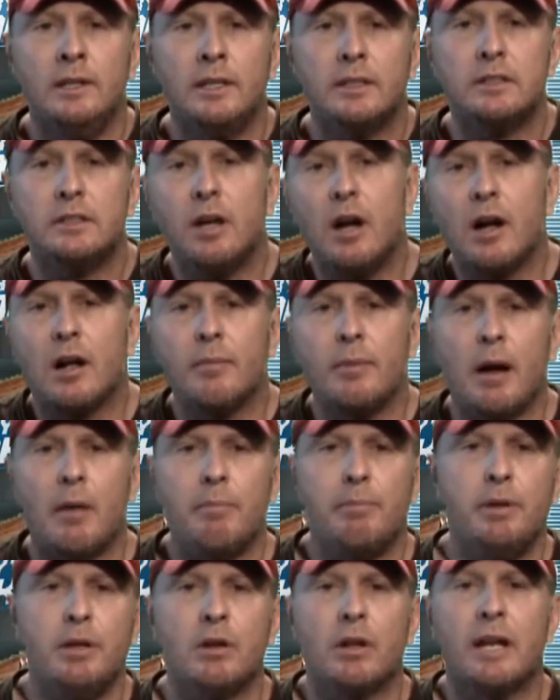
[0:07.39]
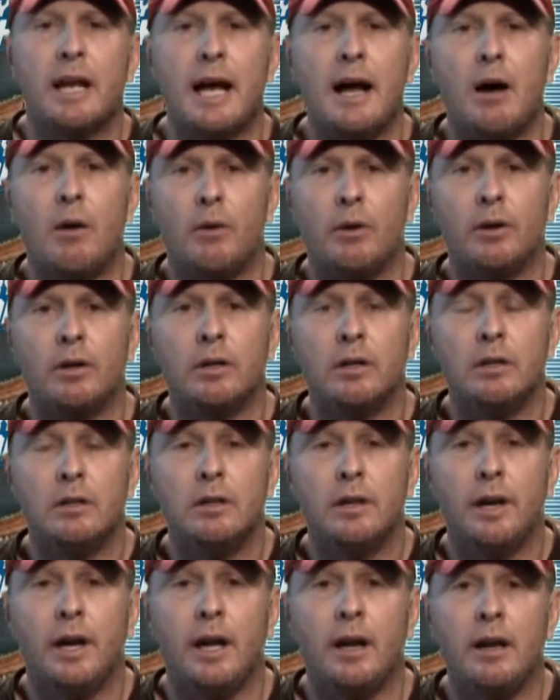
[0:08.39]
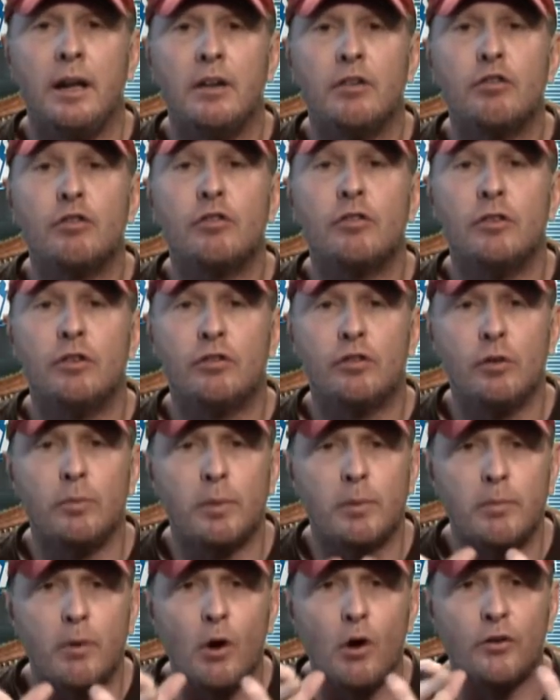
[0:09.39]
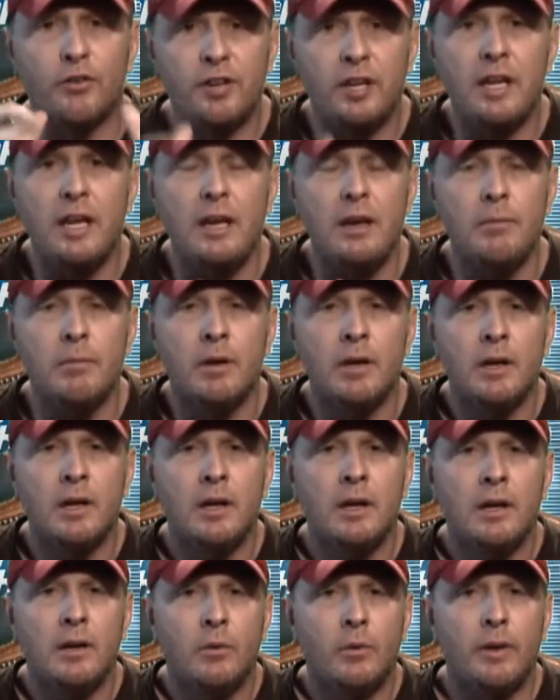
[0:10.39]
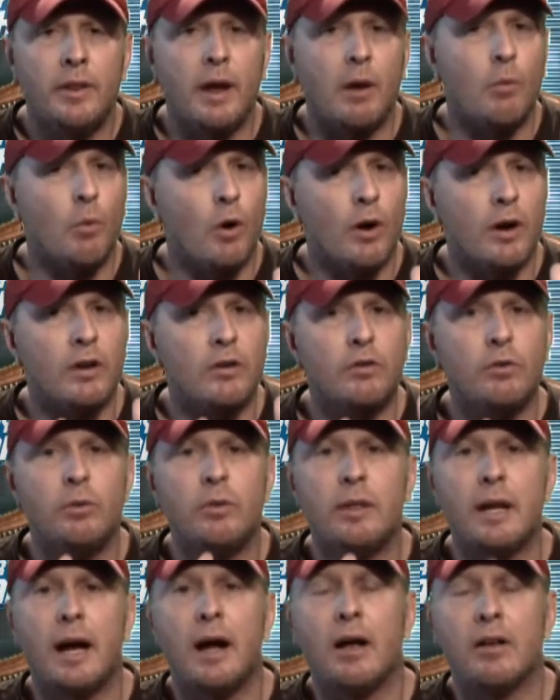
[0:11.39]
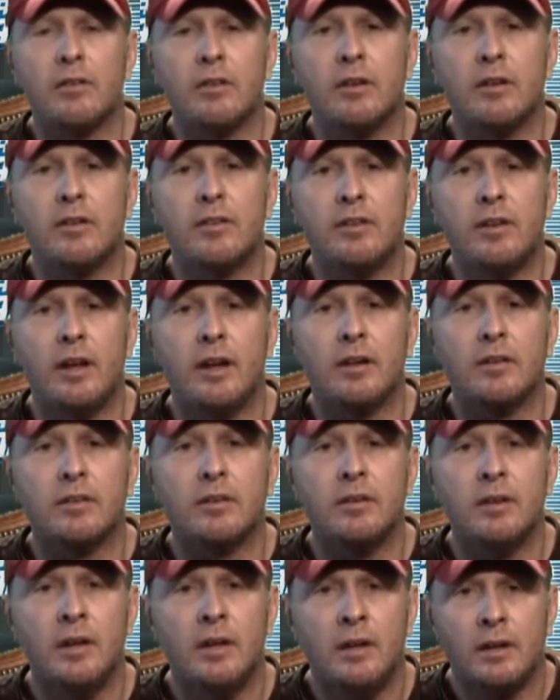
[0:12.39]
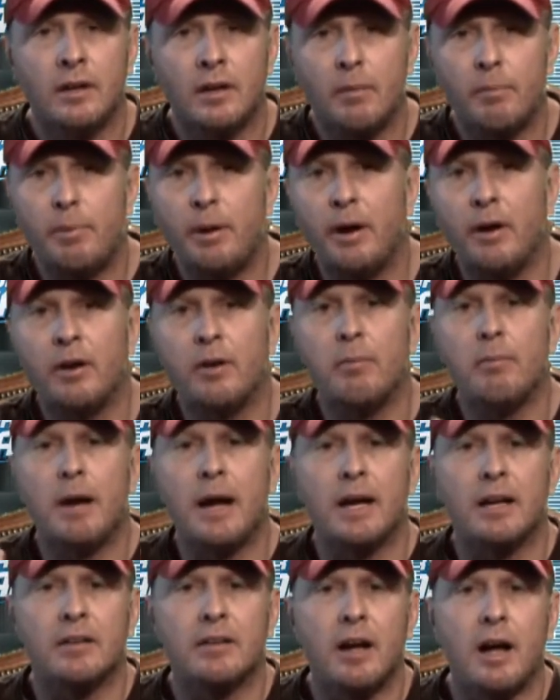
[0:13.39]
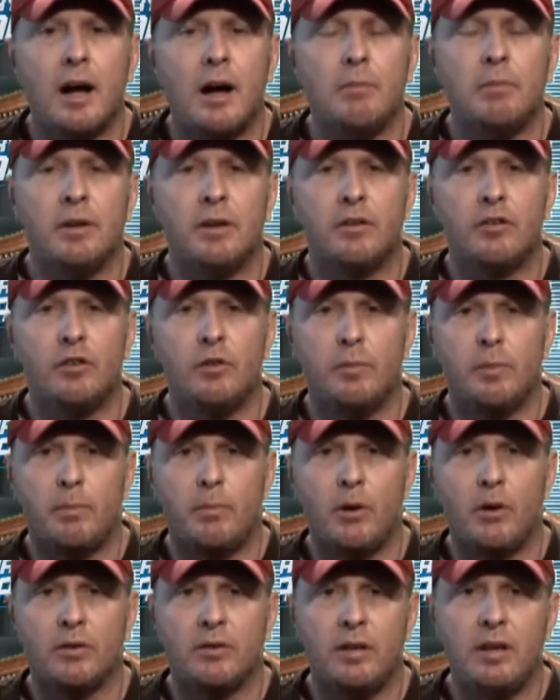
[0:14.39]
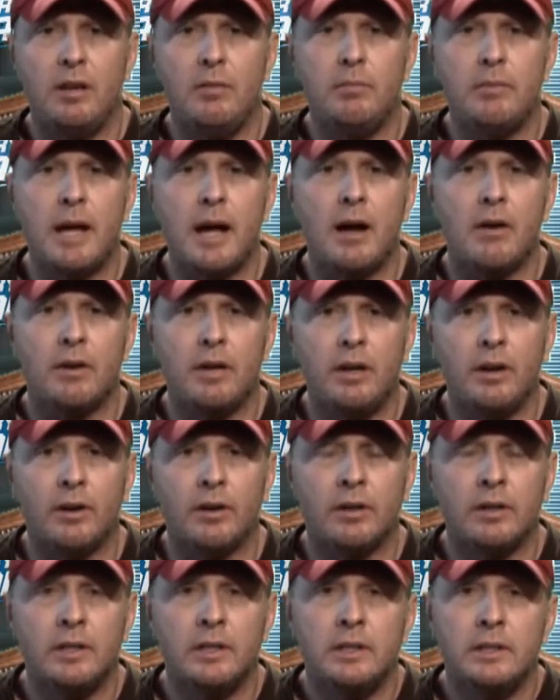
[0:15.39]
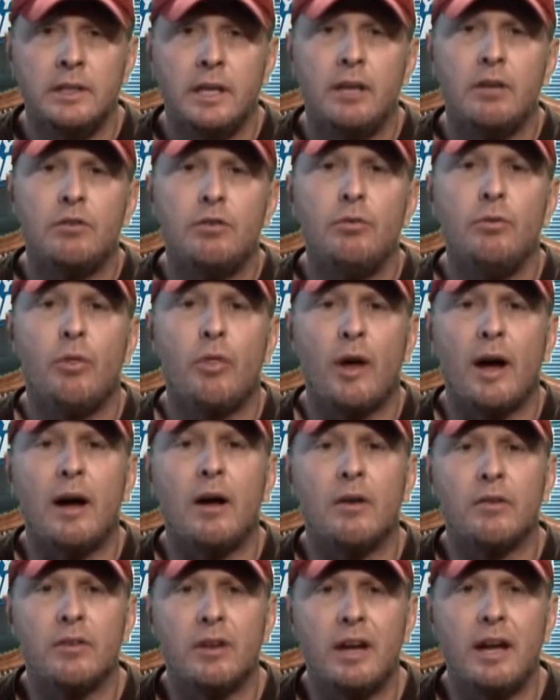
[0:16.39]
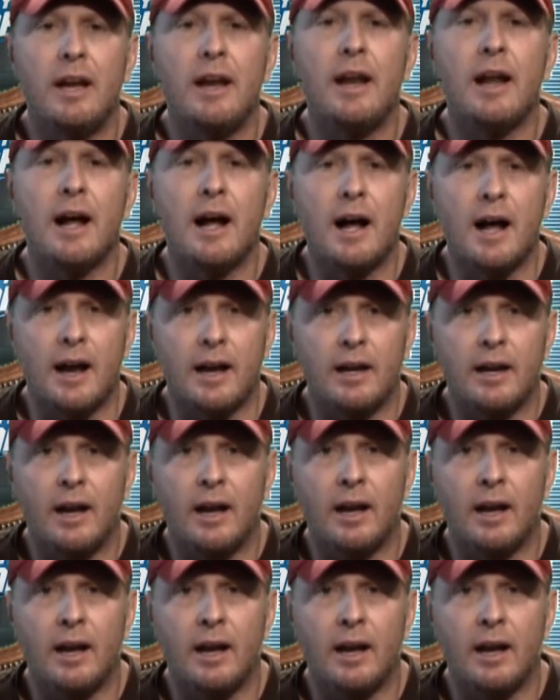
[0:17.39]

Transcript: Let's talk about Bill Cowher and his Super Bowl team when they won in 2006 compared to Mike Tomlin's Super Bowl team now here in 2009.